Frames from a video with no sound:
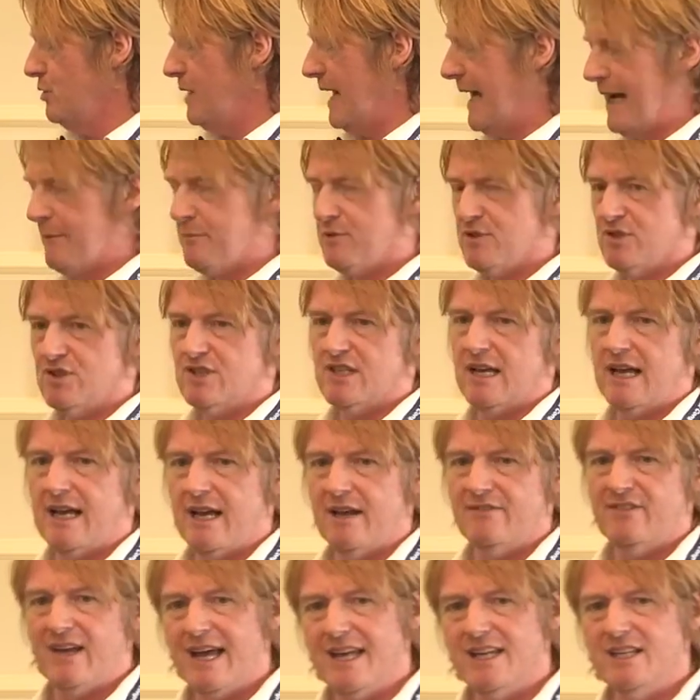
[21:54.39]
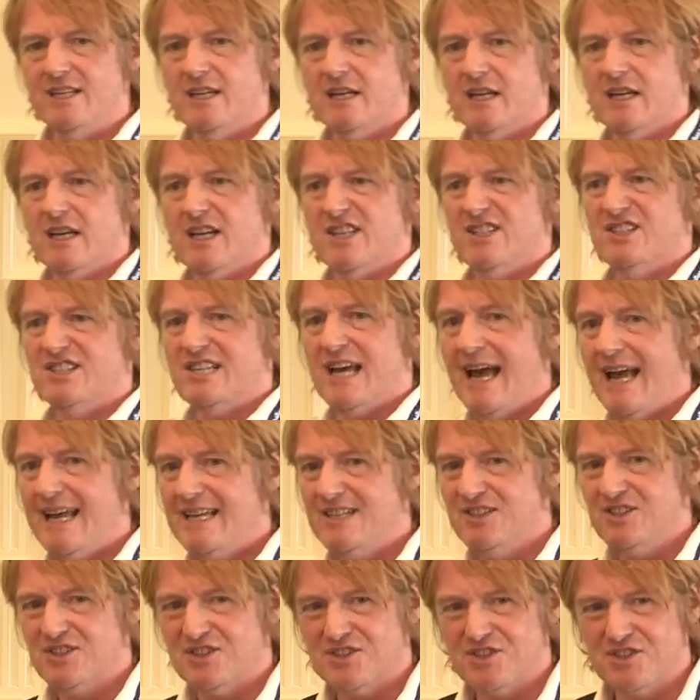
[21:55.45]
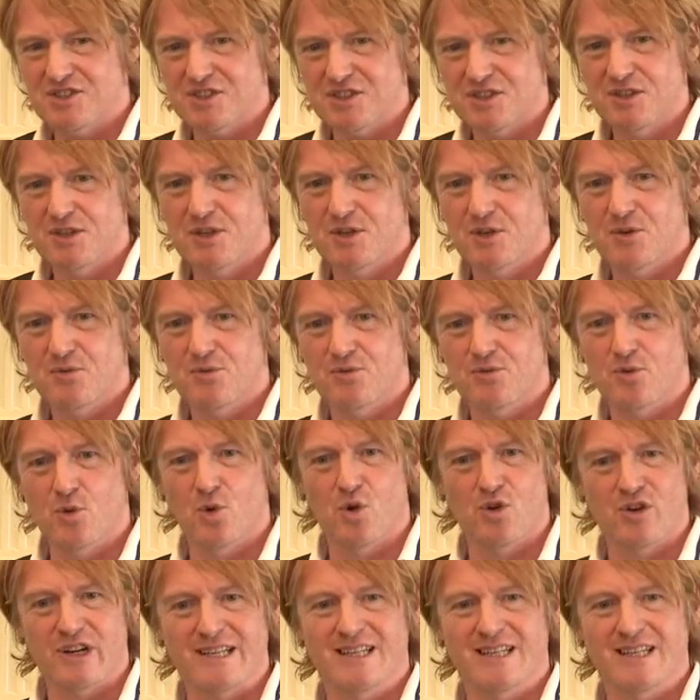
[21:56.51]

happen to have a taste for it.